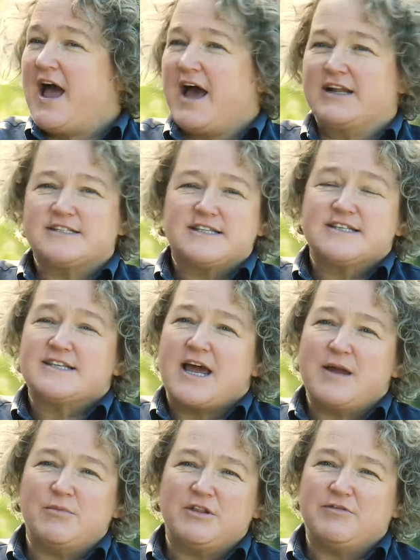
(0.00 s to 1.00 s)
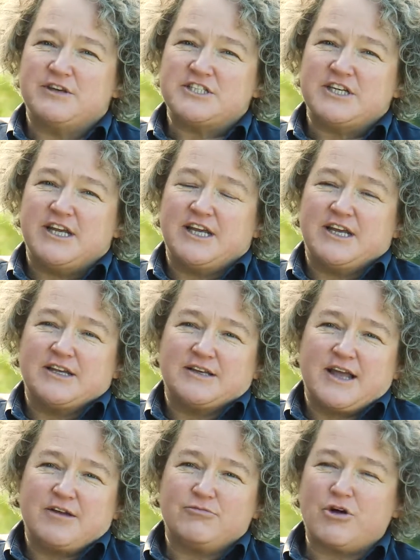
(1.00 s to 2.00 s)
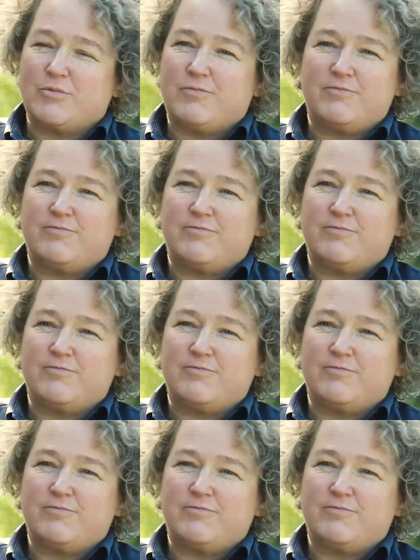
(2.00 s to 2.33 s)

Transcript: And it's the same with fishing, rock